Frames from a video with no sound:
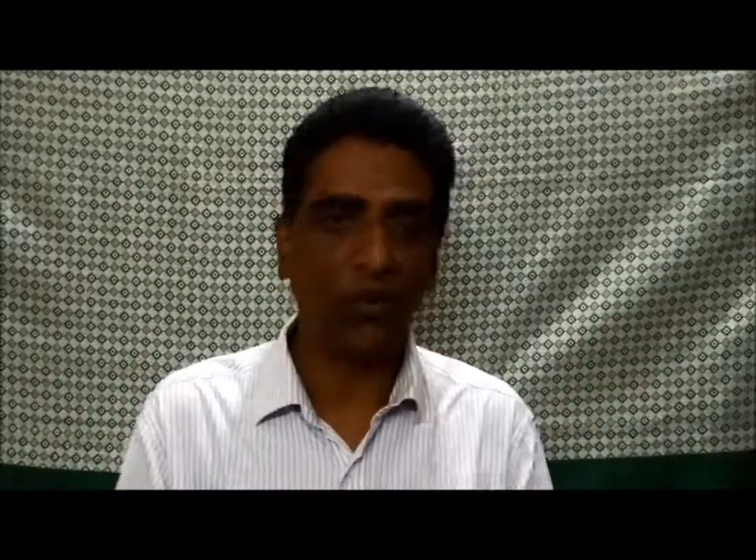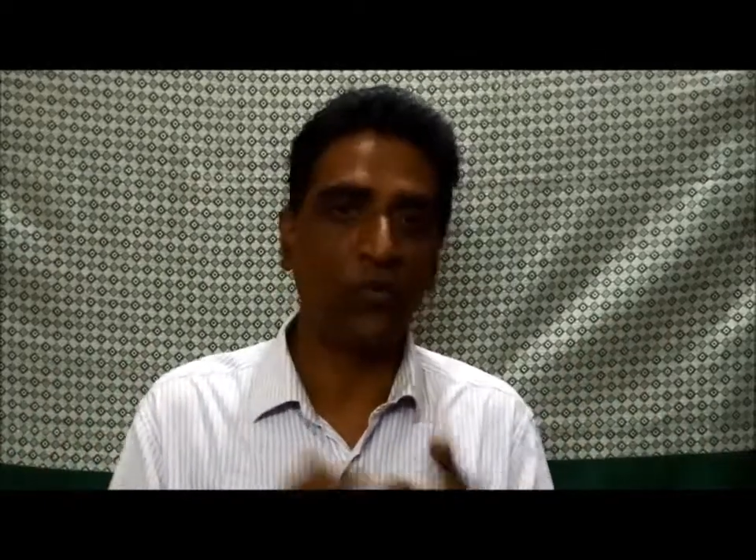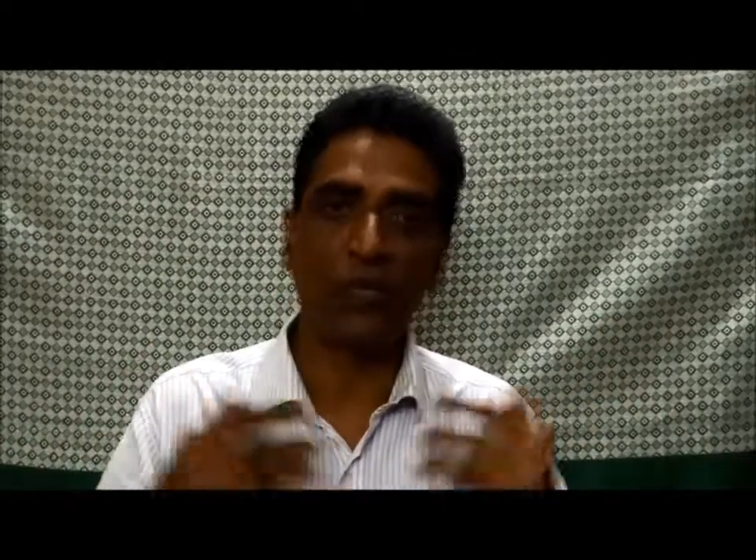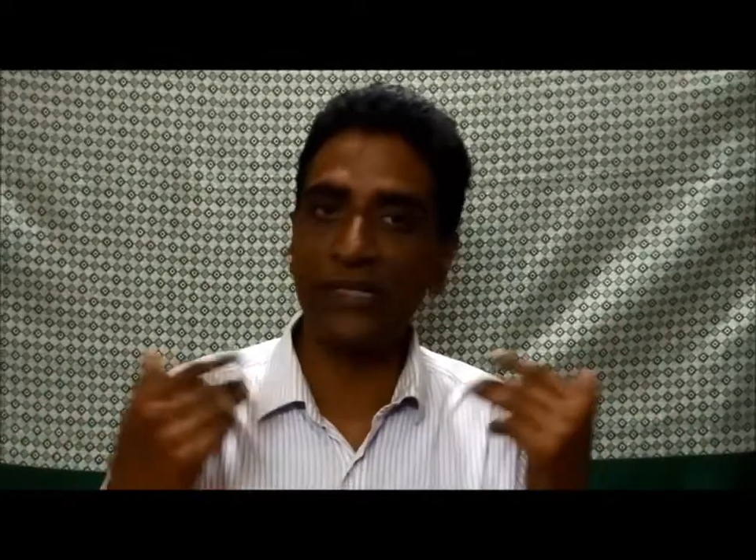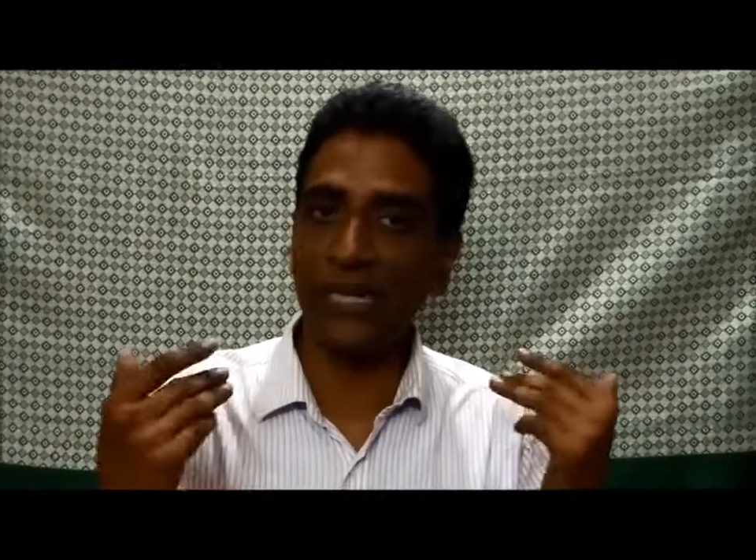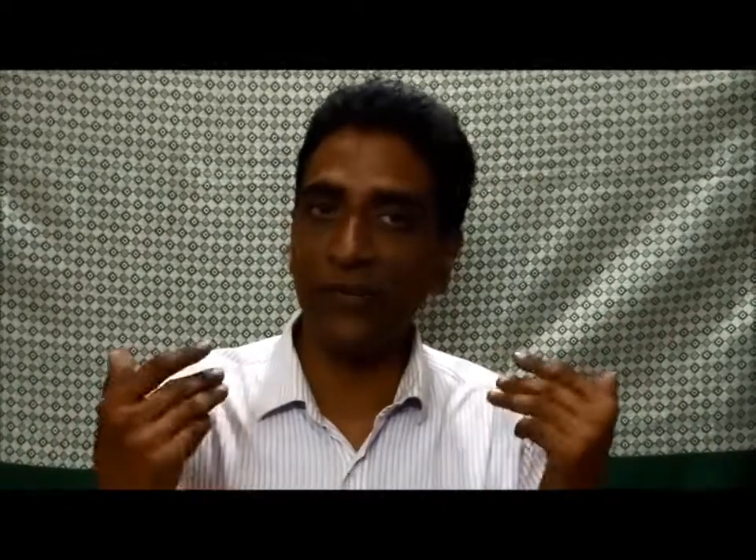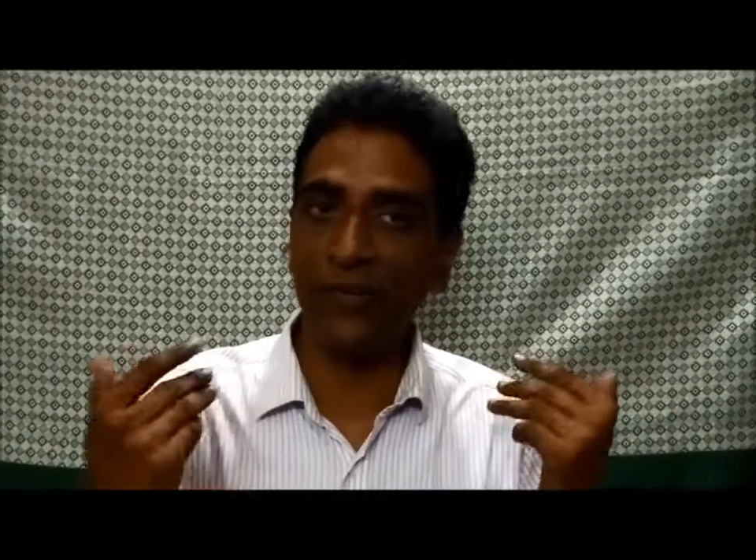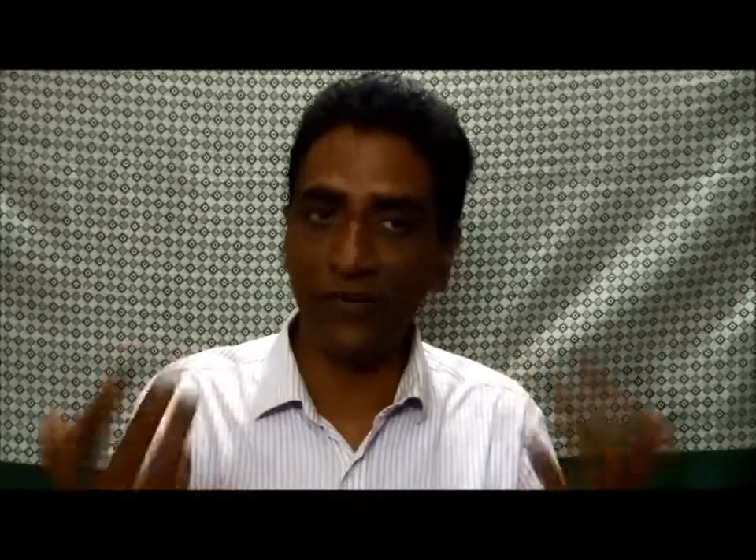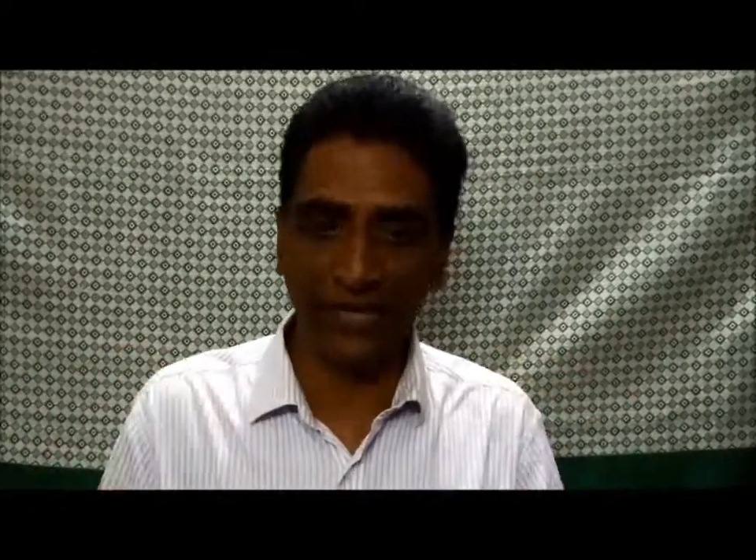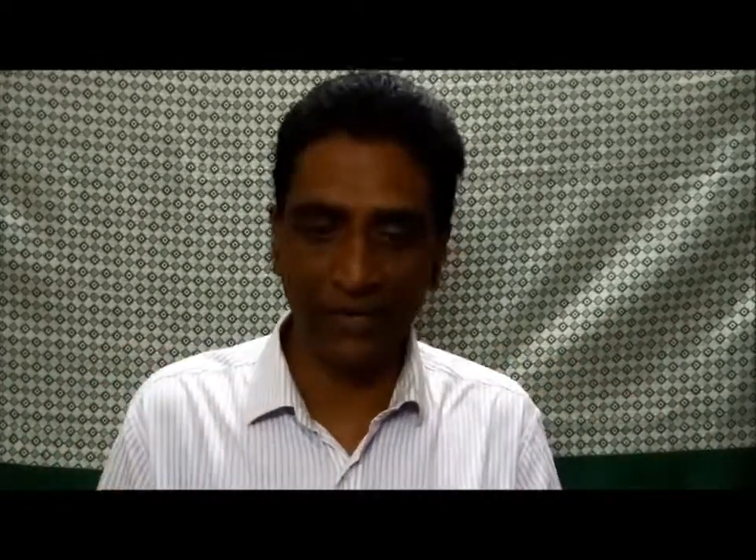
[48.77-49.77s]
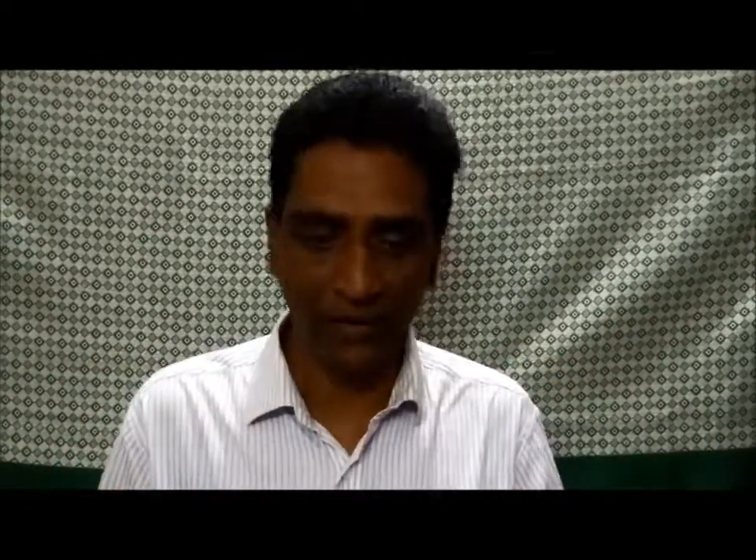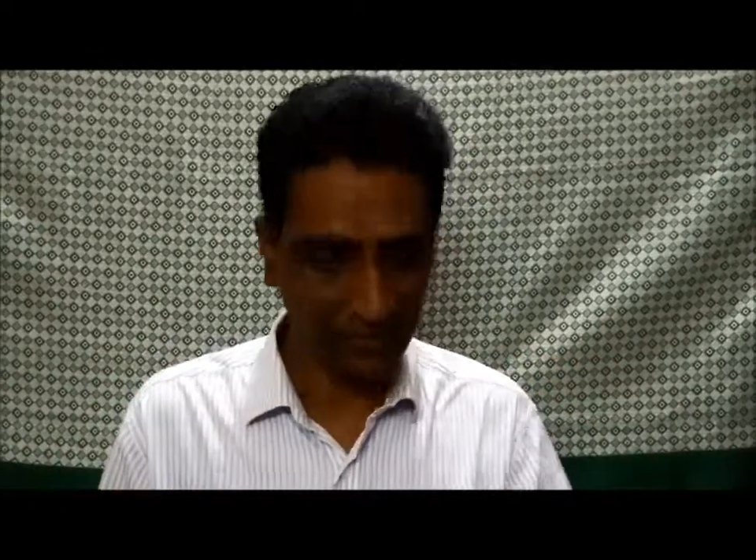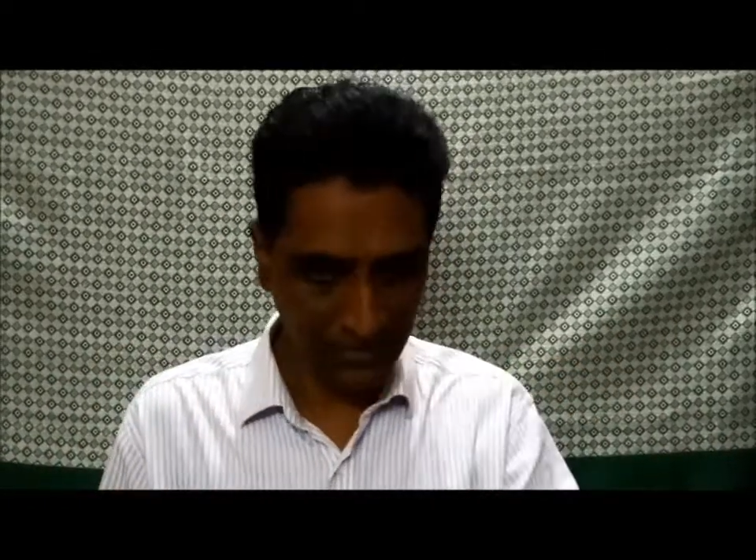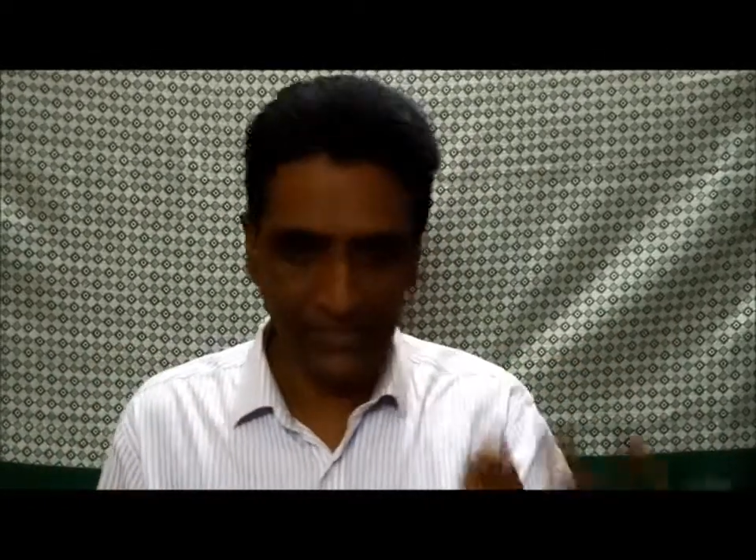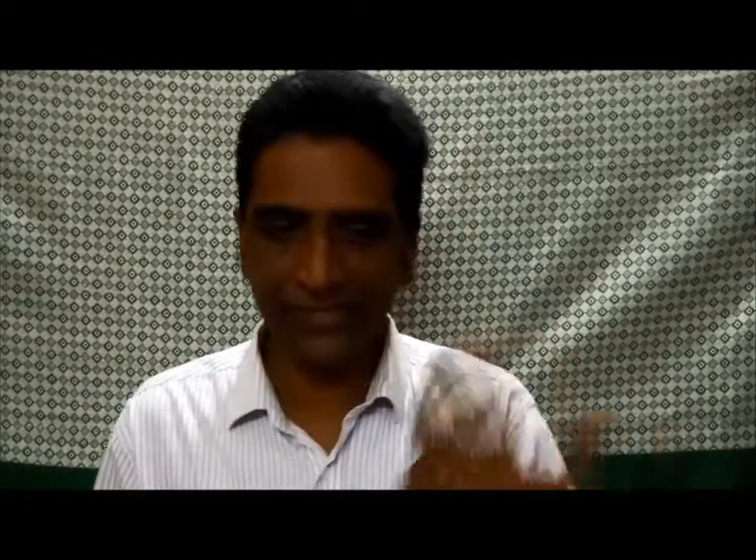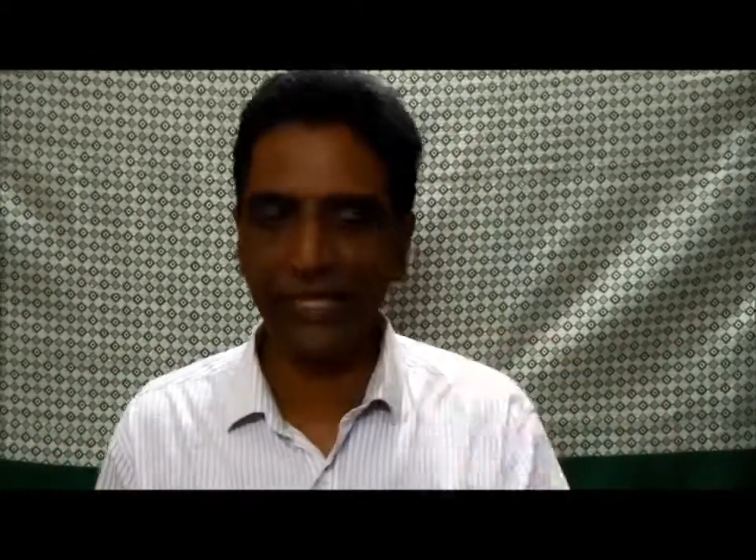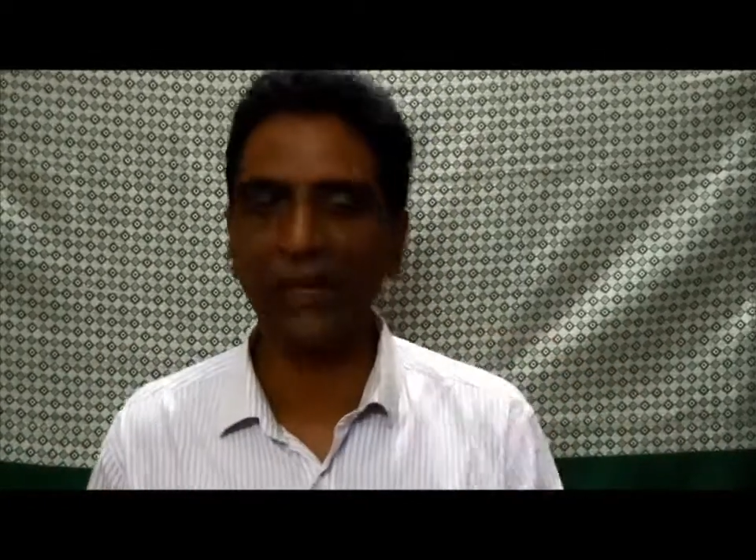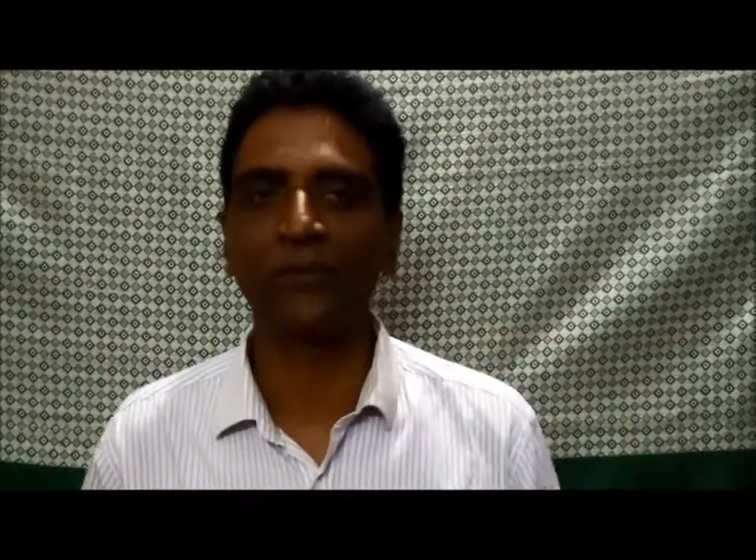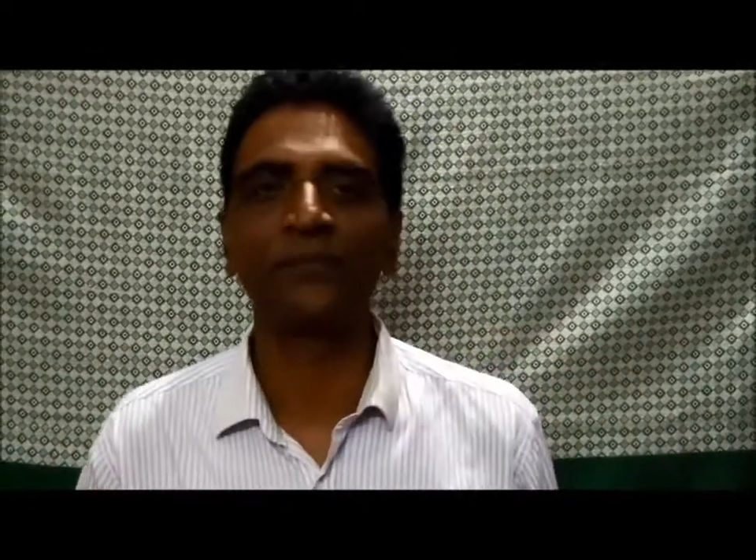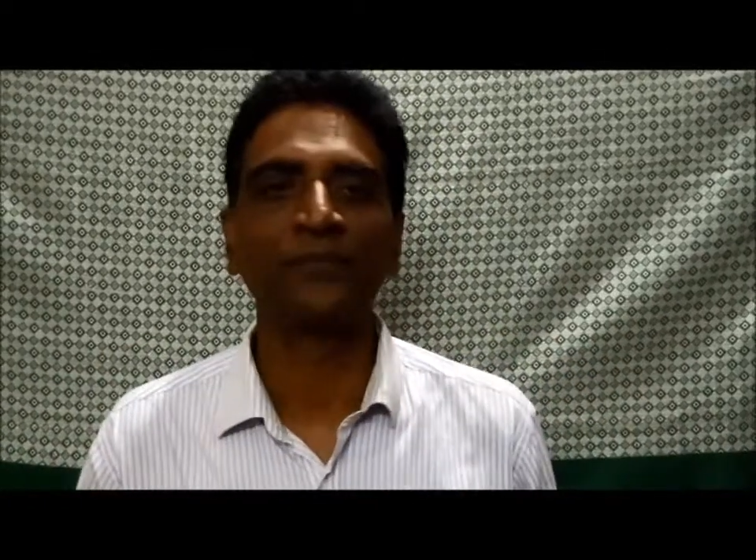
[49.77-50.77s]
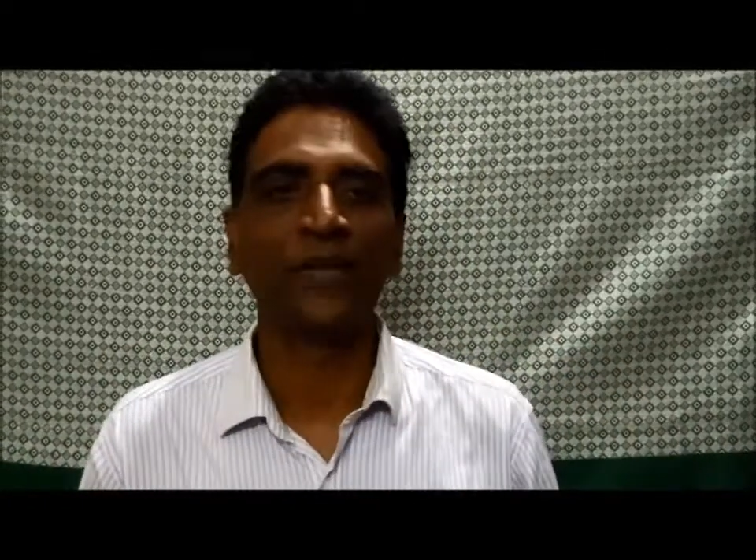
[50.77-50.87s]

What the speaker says: or was Abel real? Let's see now.